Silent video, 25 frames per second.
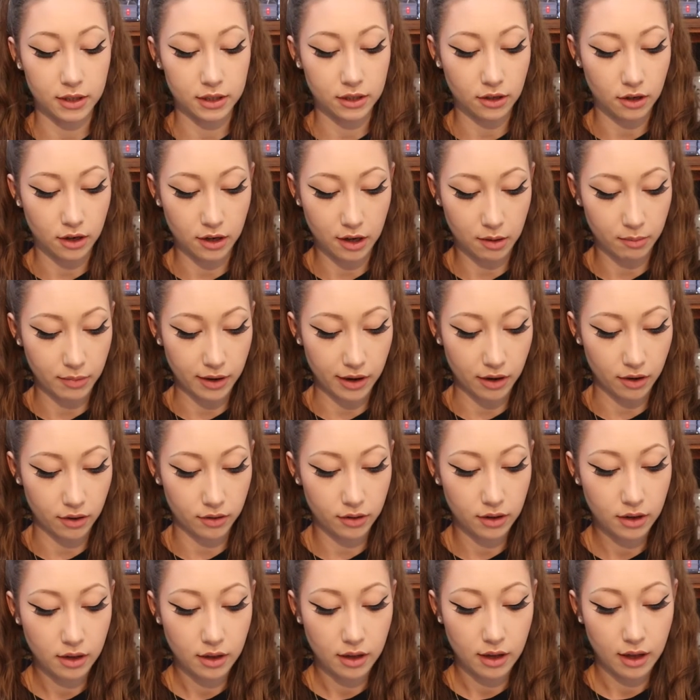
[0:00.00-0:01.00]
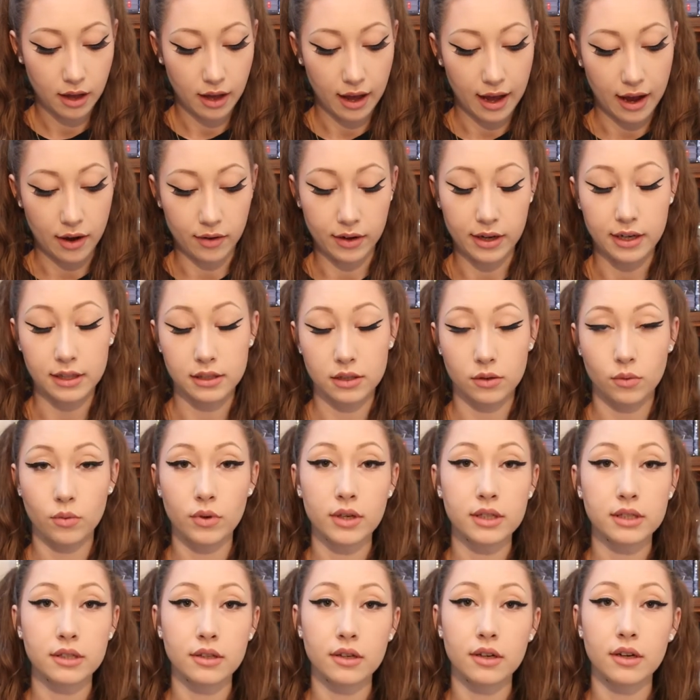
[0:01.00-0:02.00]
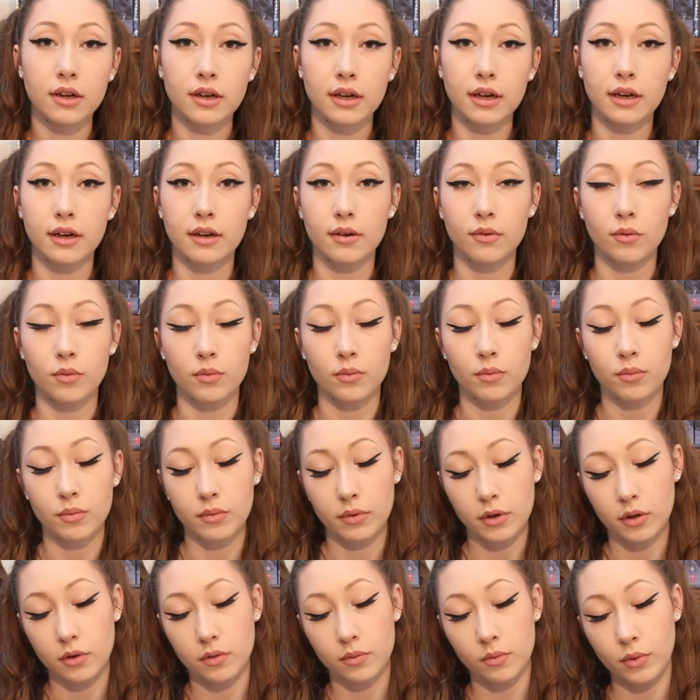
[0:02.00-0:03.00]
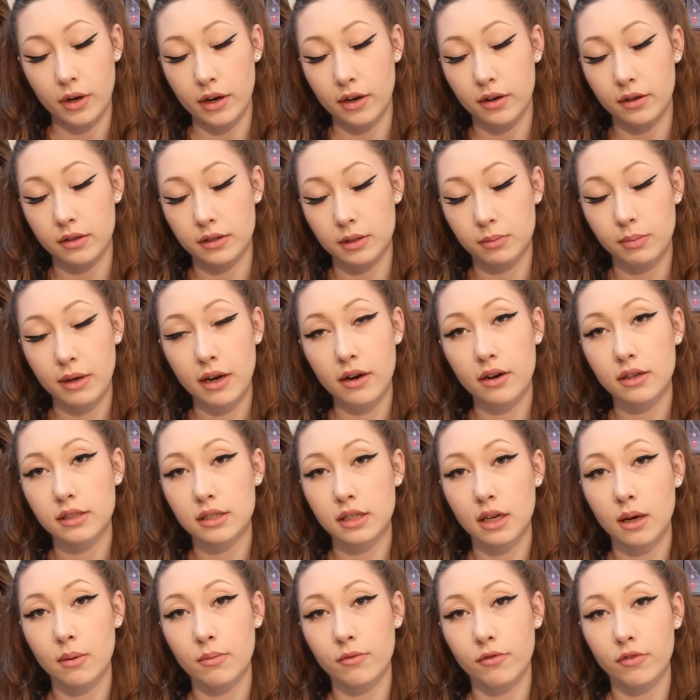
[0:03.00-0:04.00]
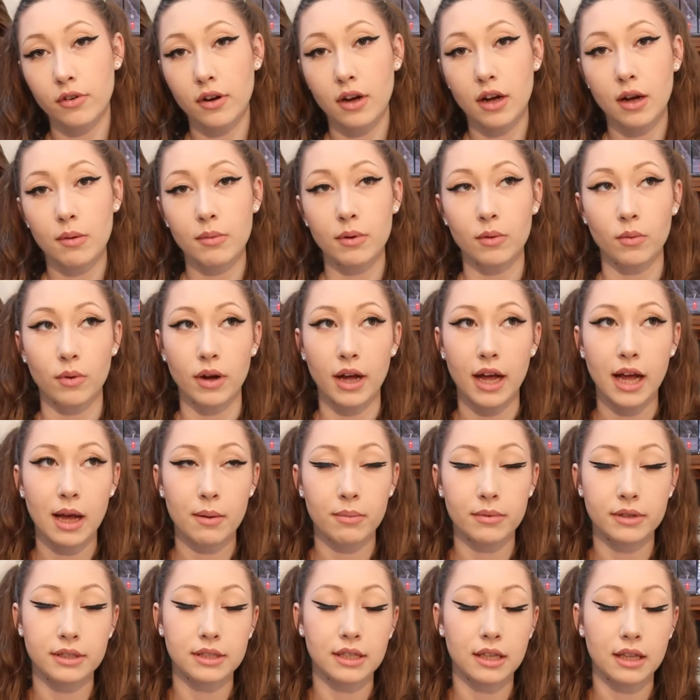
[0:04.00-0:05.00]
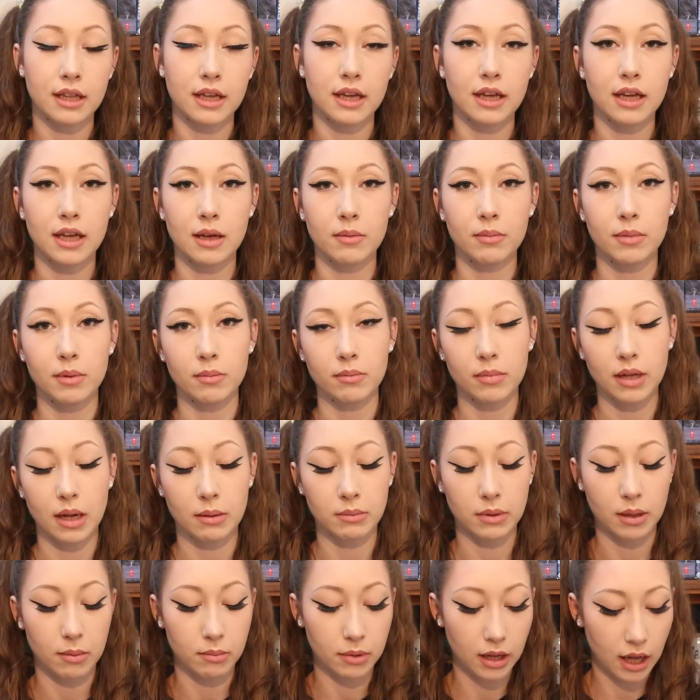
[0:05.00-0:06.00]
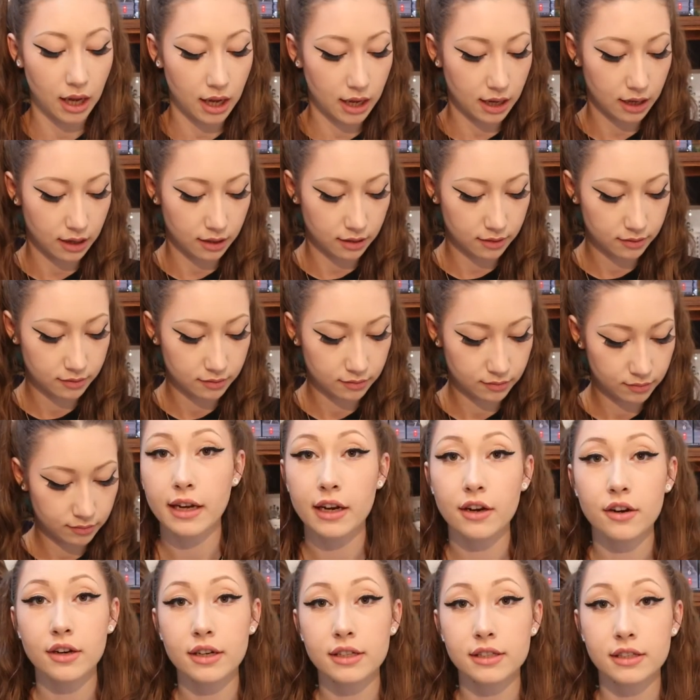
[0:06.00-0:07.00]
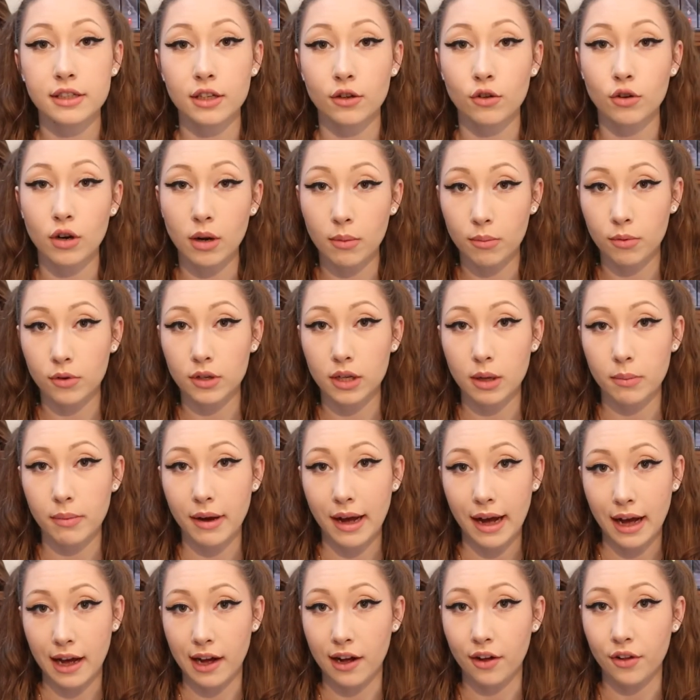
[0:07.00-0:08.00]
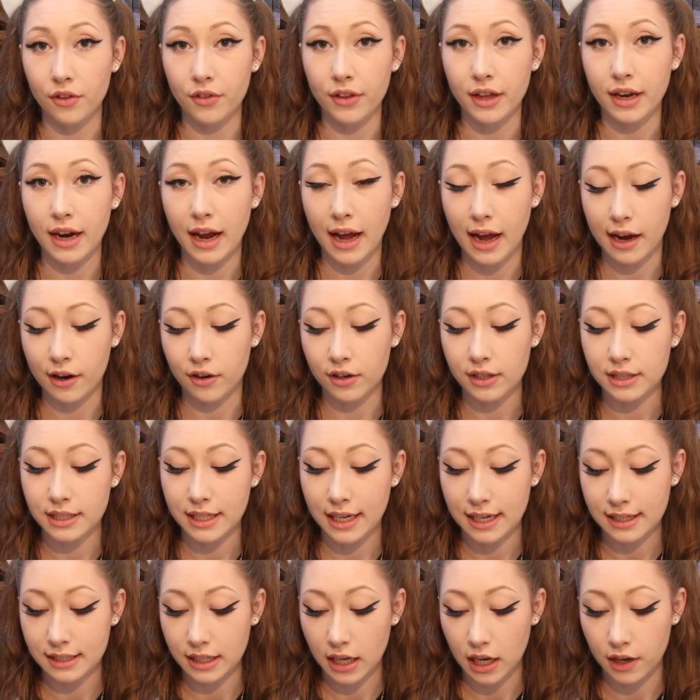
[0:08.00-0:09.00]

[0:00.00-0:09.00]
the talk about how he's a wizard and where his parents come from and what happened to them and blah, blah, blah. Here is the crumpled up owl that Hagrid takes